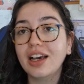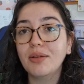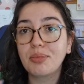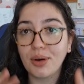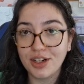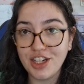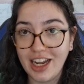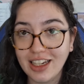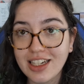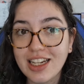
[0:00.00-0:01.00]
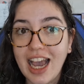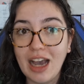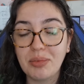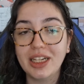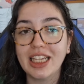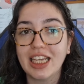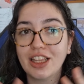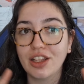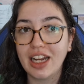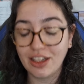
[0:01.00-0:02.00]
project happening in
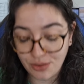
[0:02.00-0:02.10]
the next